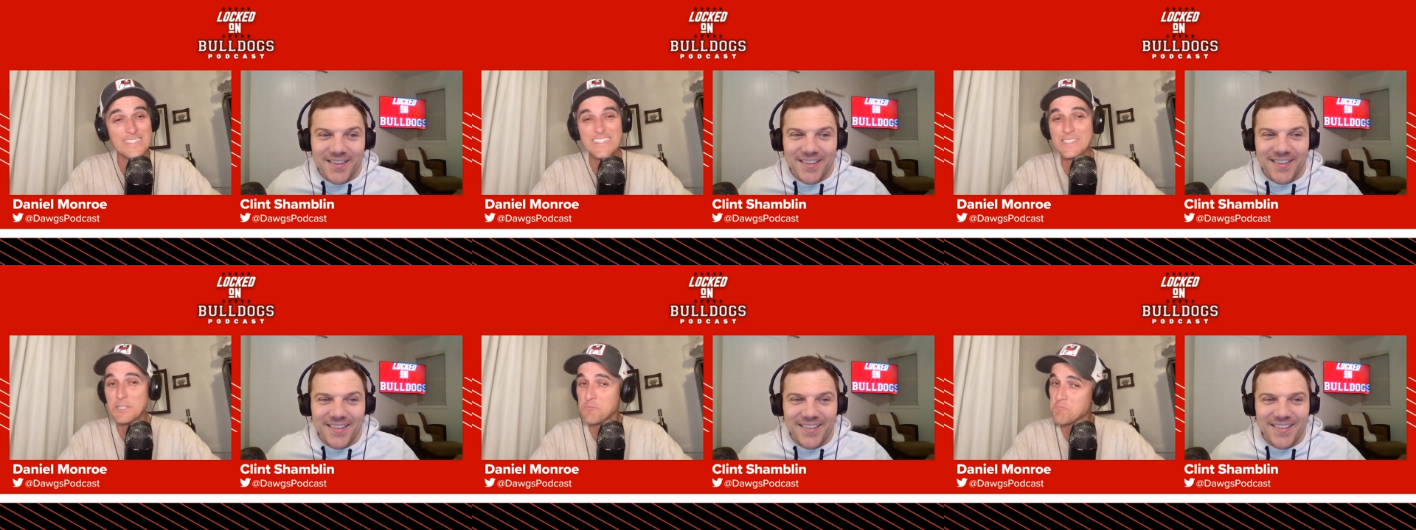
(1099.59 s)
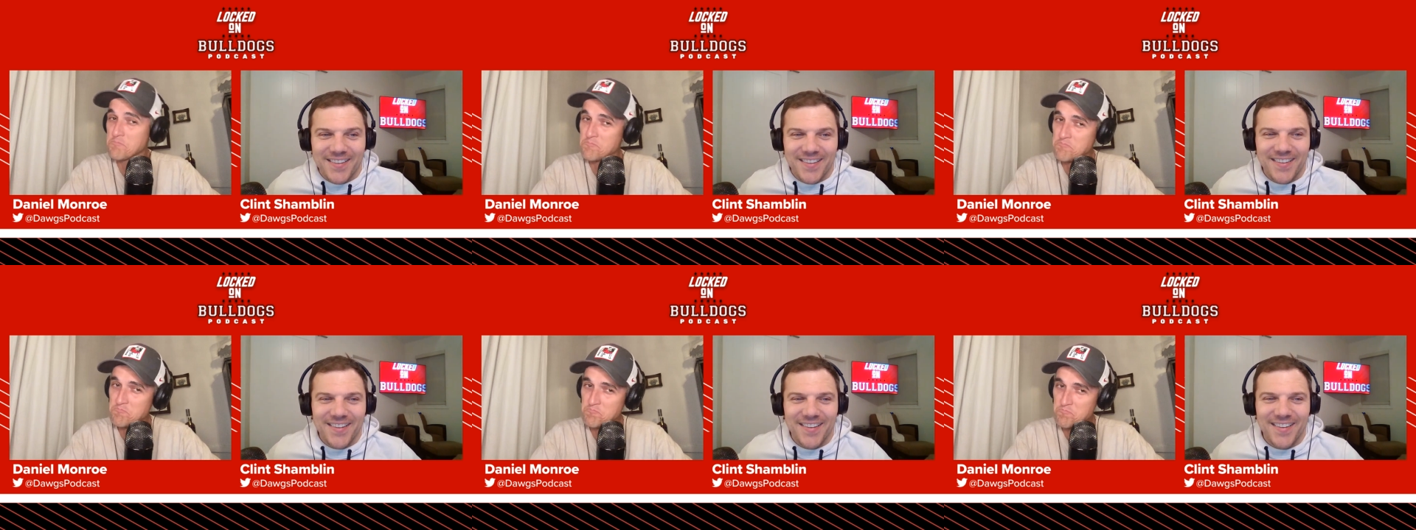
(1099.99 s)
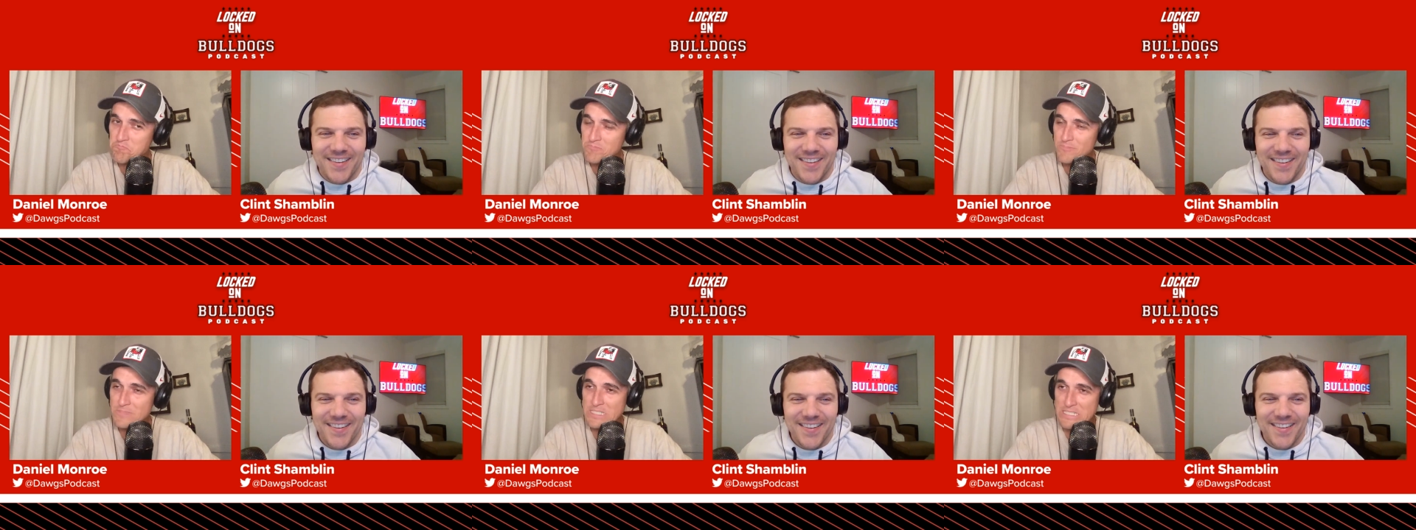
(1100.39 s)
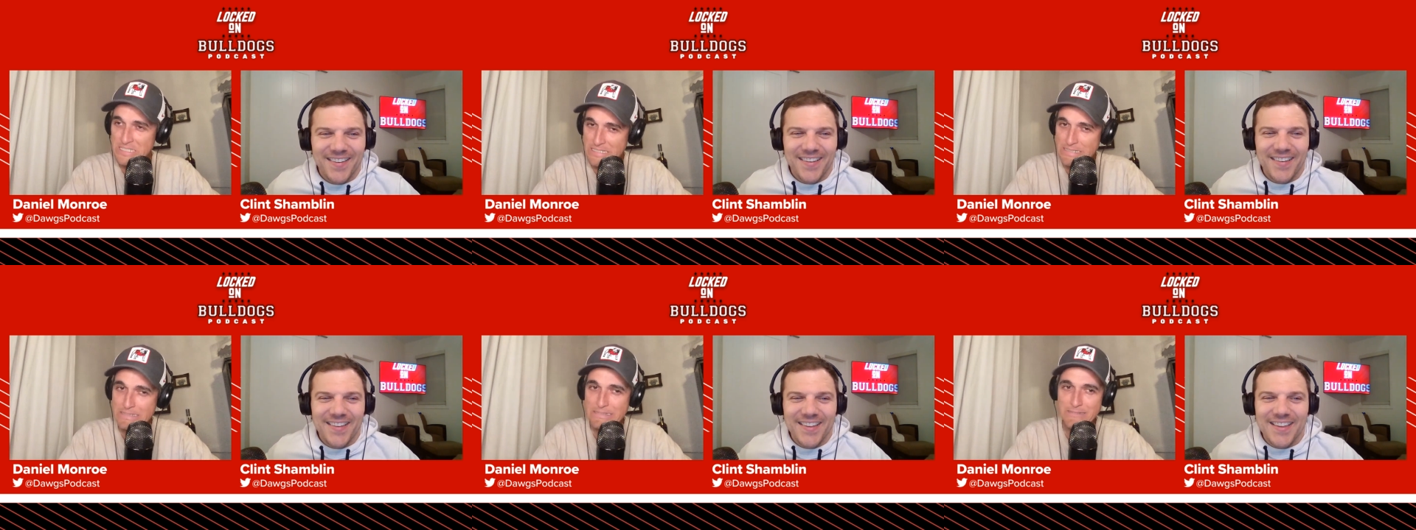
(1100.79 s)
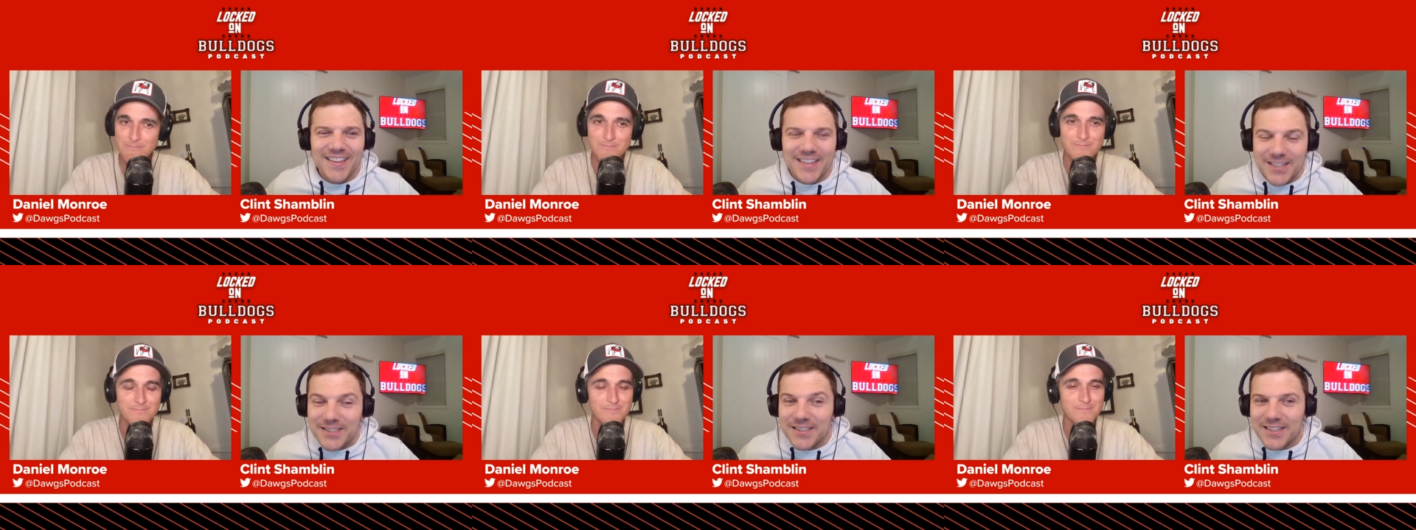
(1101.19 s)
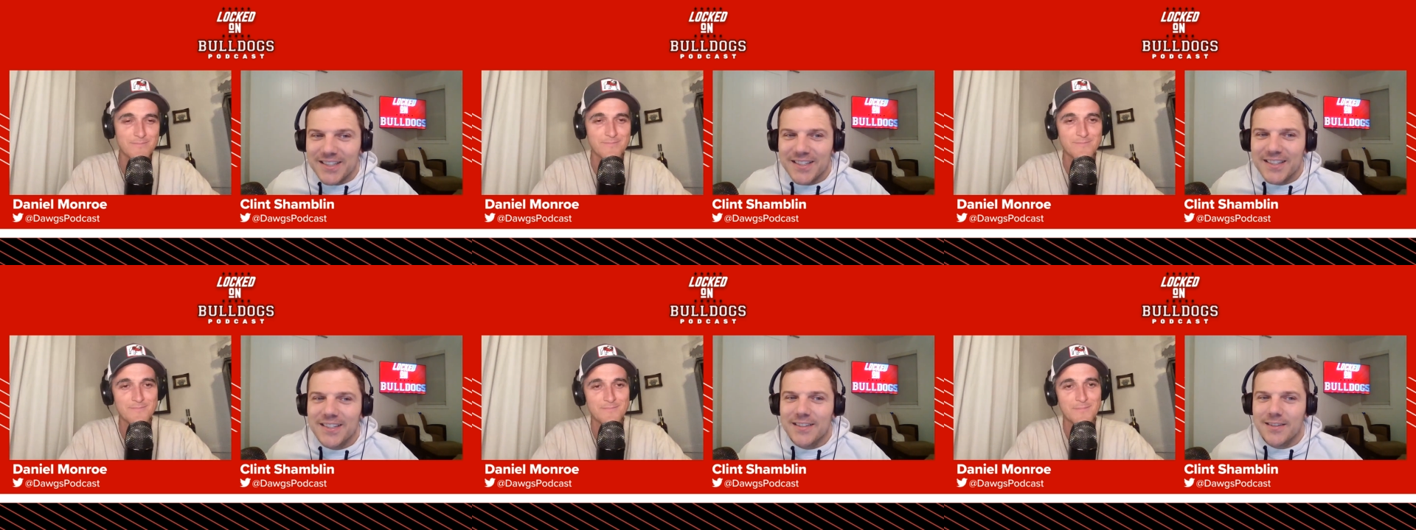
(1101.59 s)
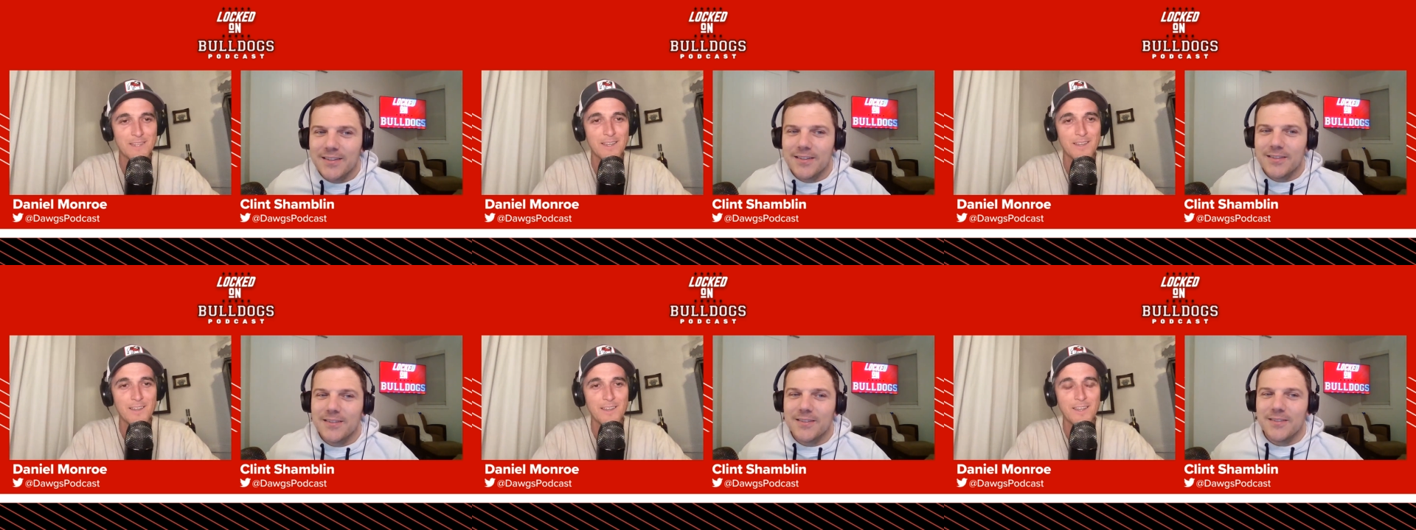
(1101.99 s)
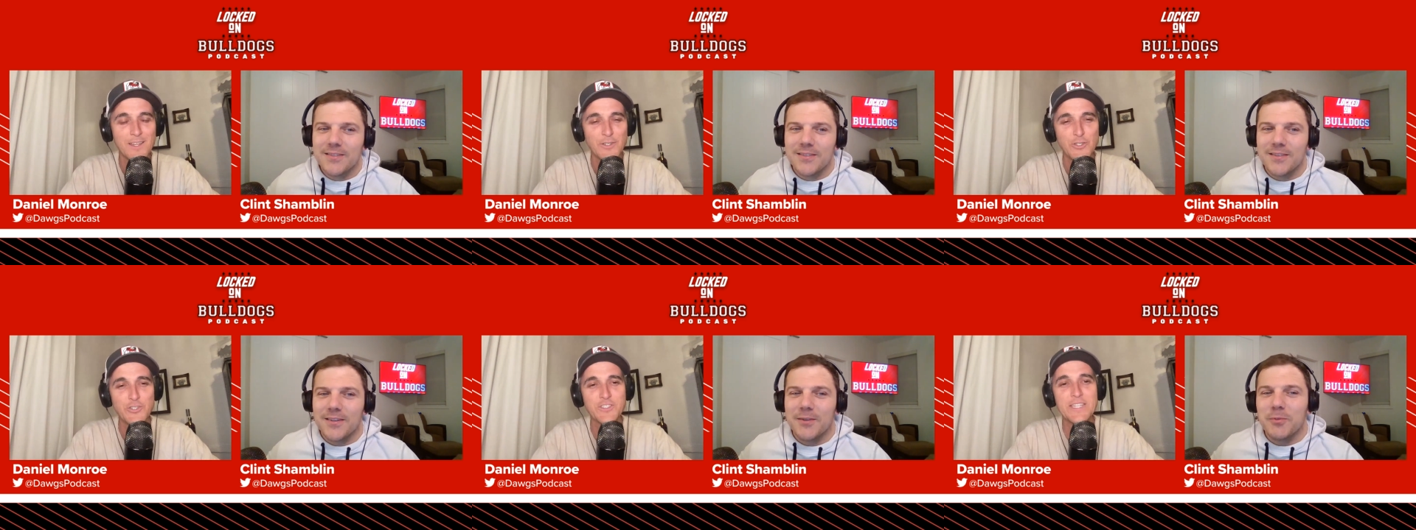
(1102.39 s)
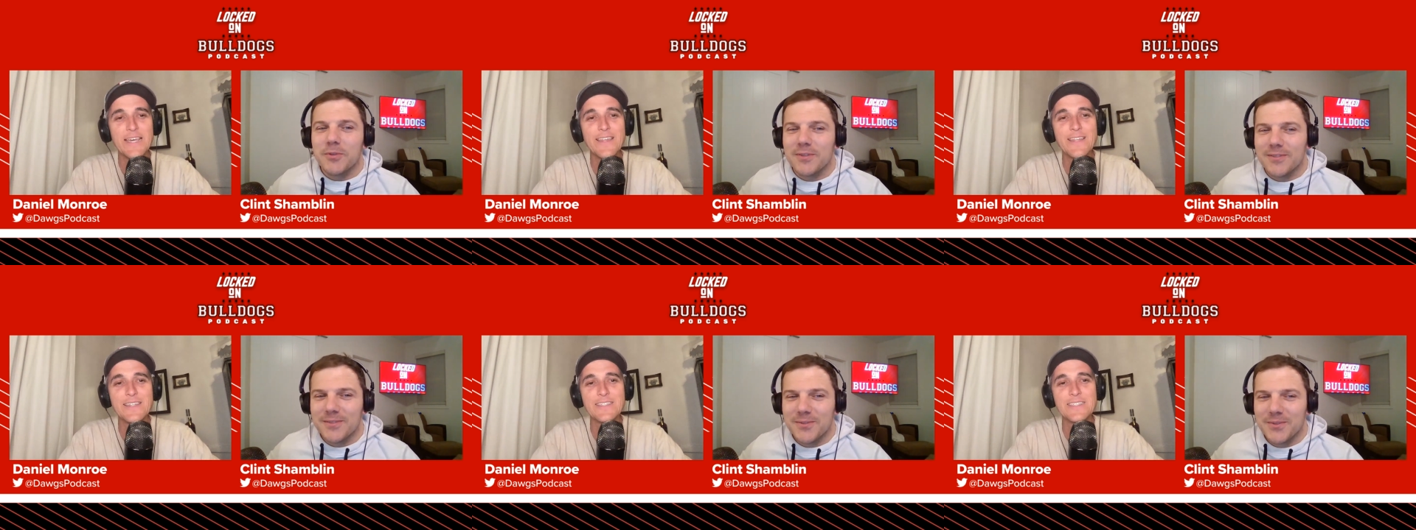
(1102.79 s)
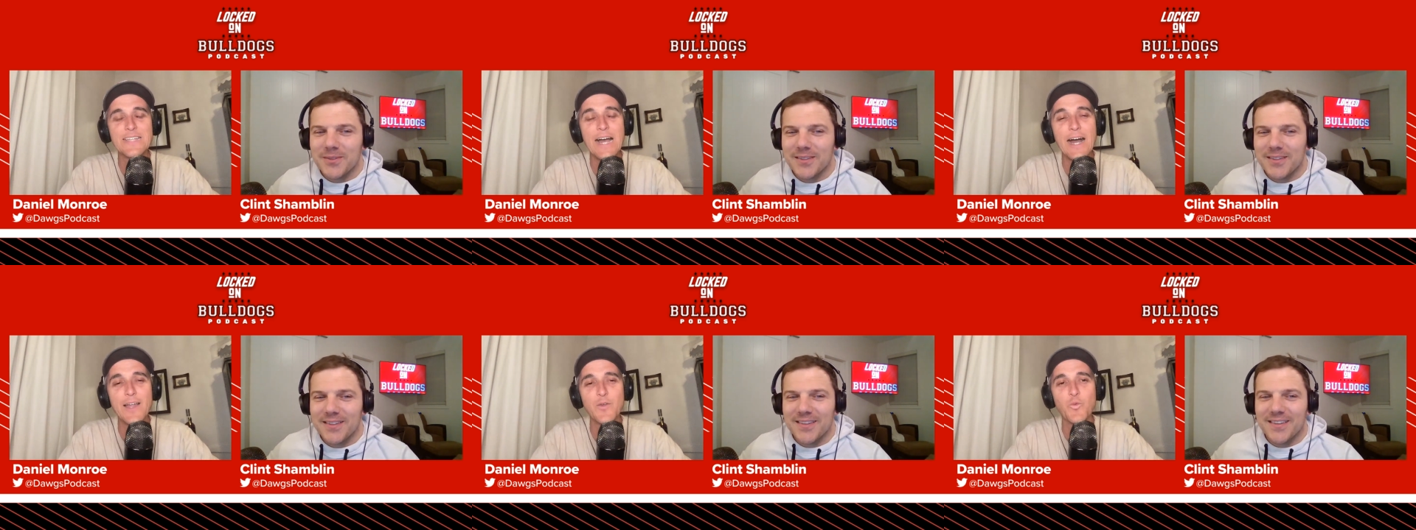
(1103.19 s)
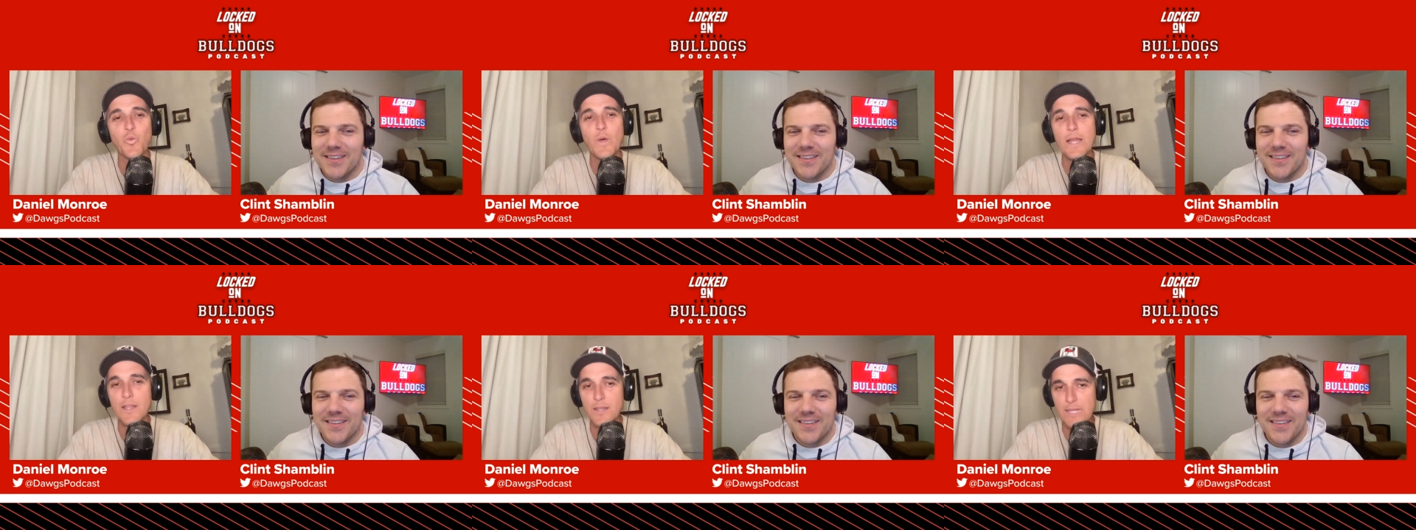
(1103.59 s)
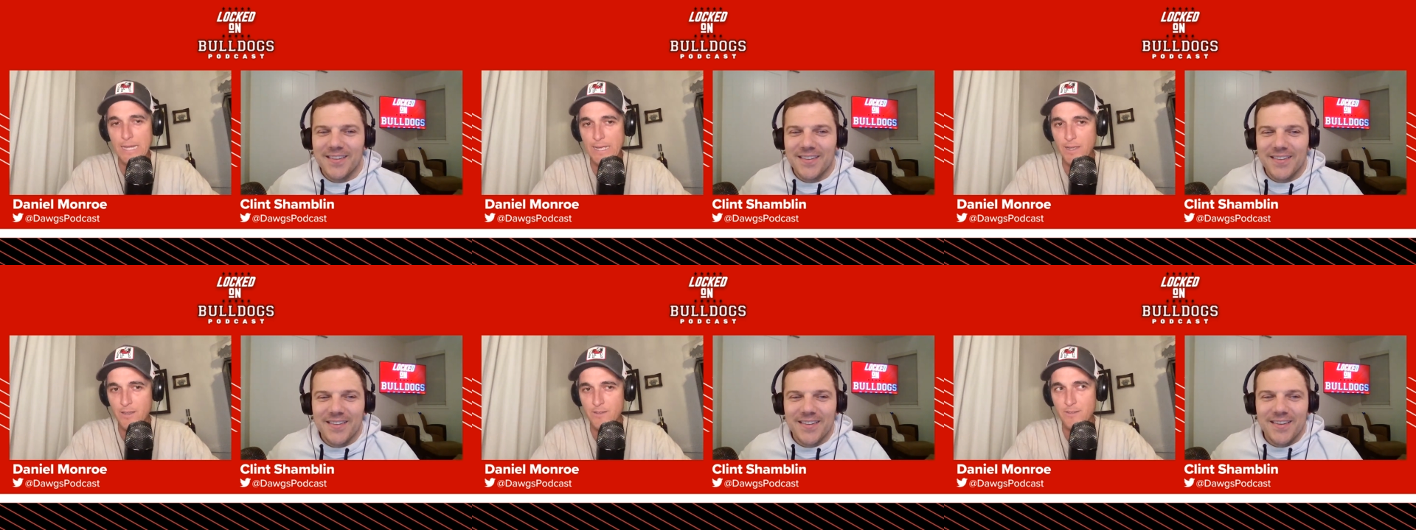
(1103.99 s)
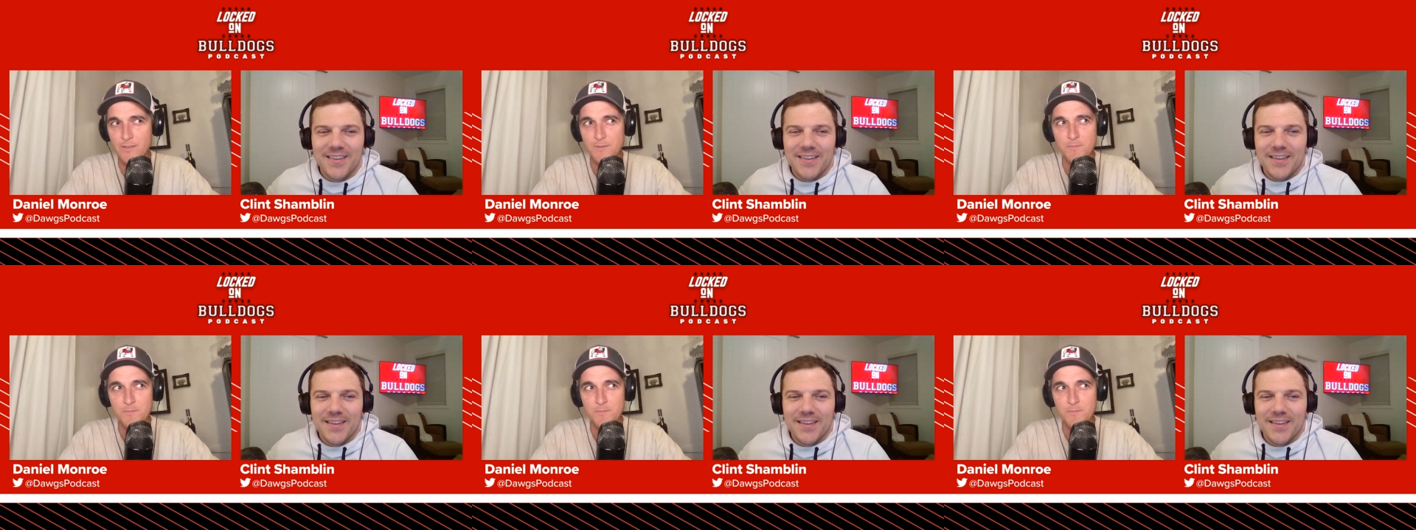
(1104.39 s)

Speaker 1: It, yeah. He's to say that he's not well liked